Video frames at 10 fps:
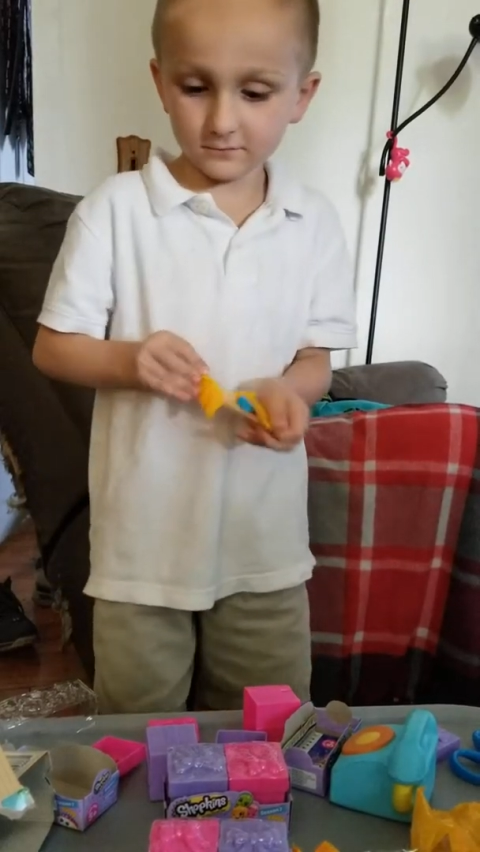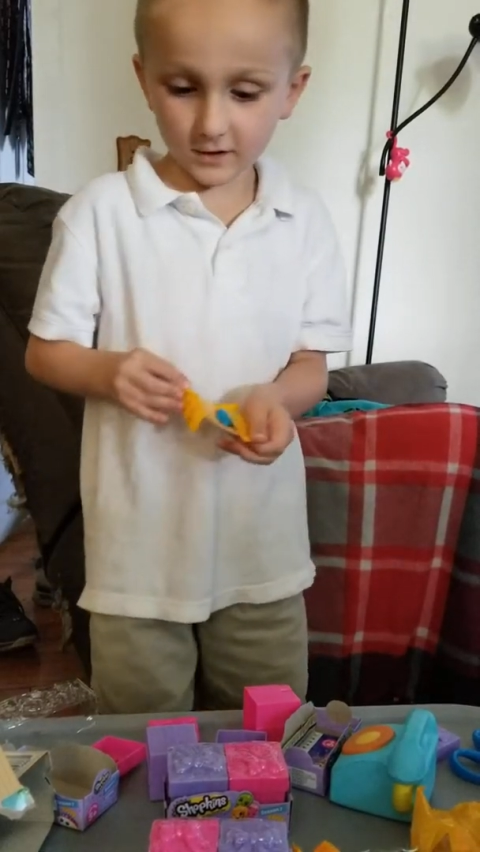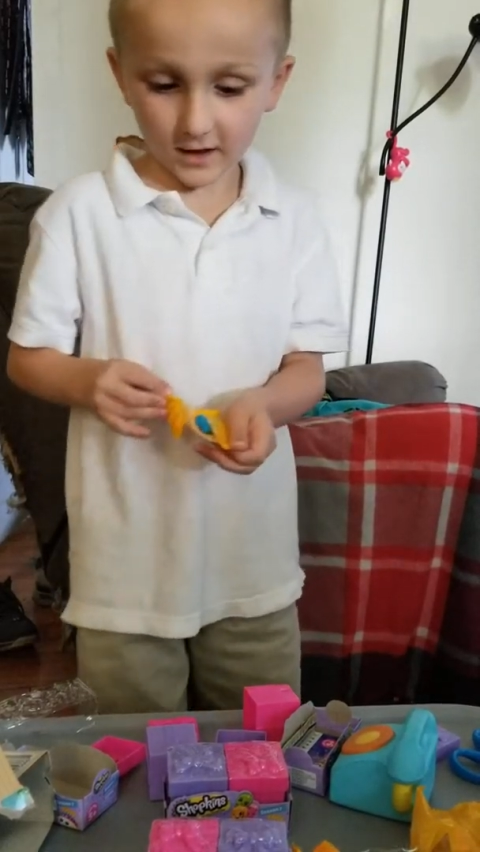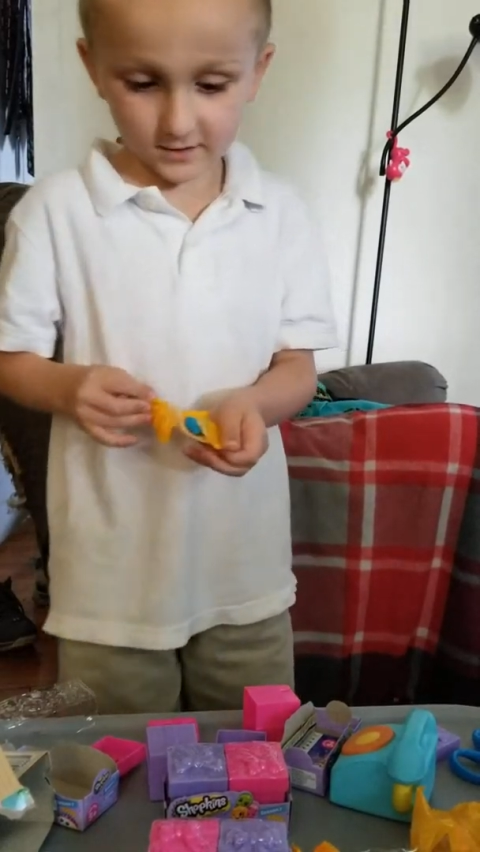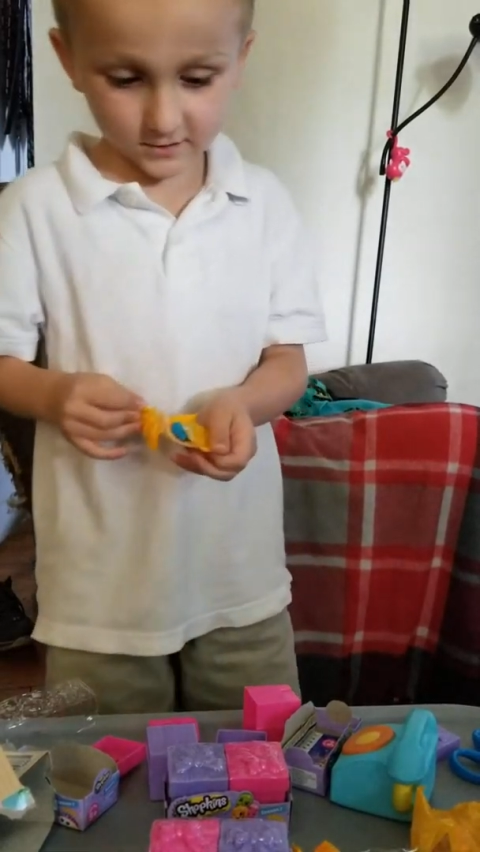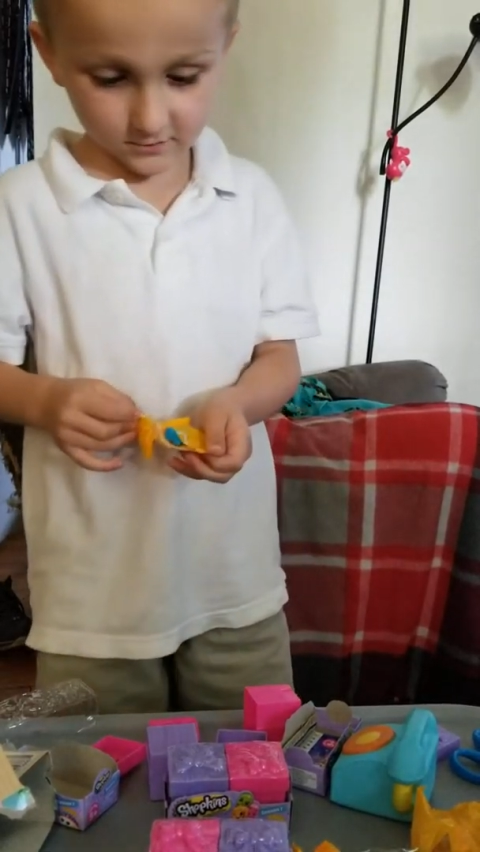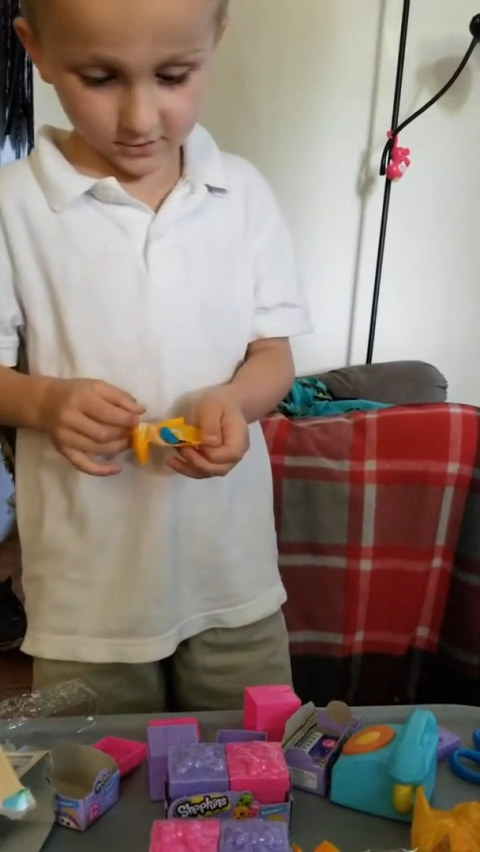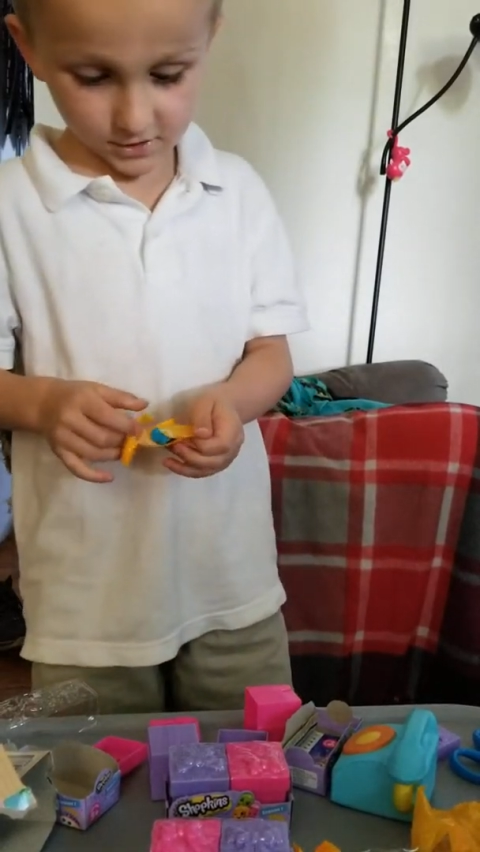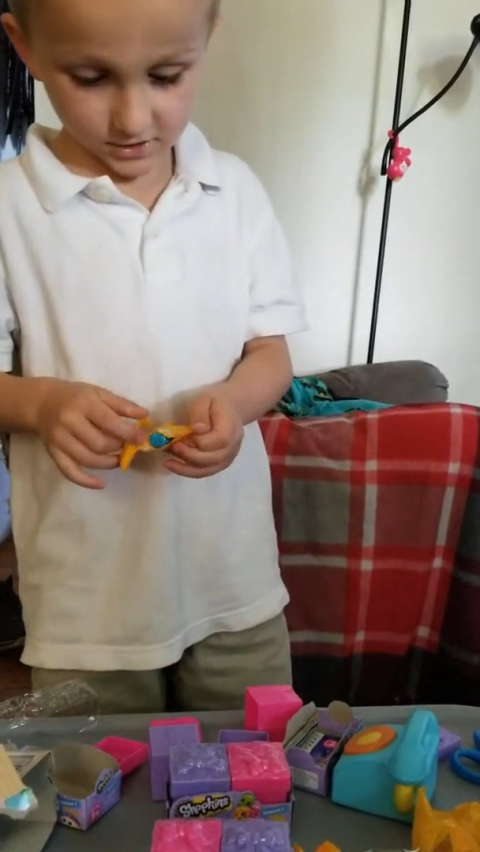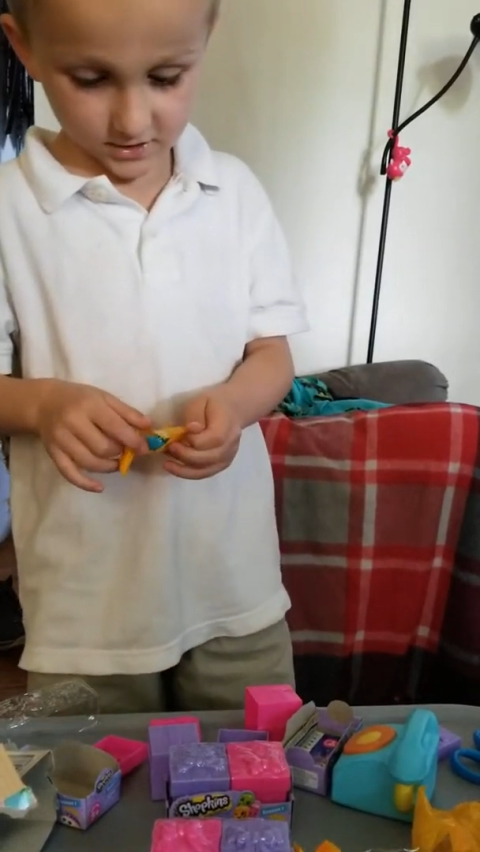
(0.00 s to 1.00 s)
that
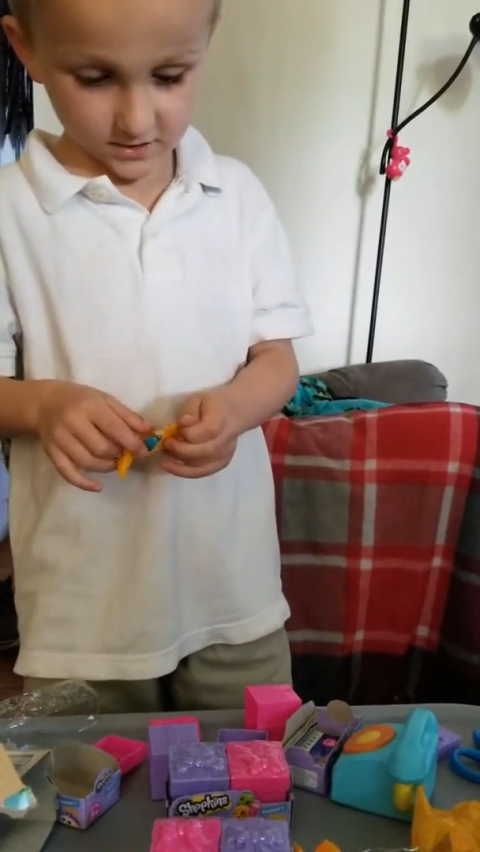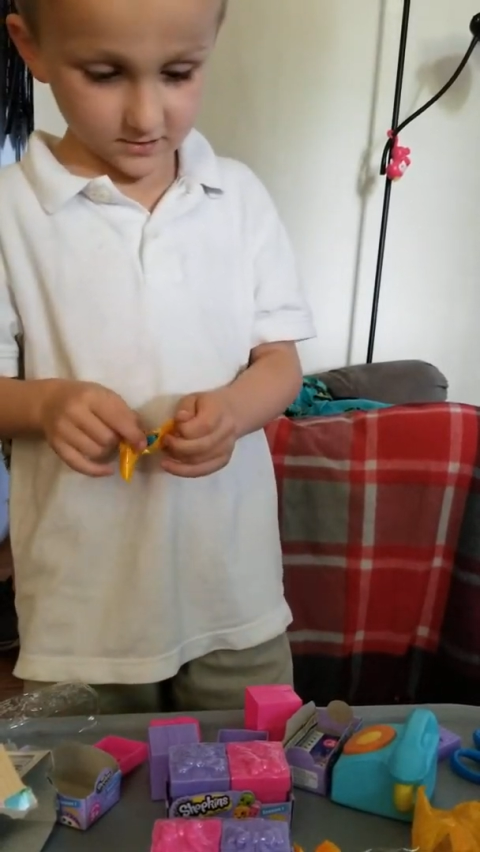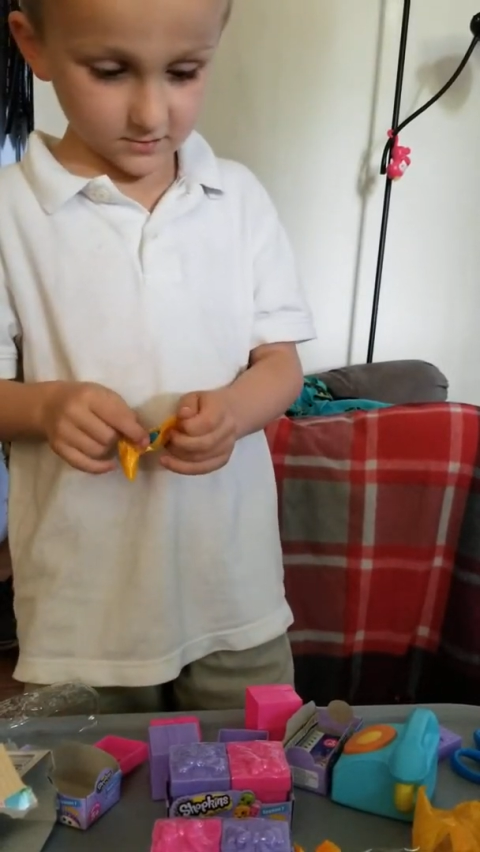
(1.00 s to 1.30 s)
squishy.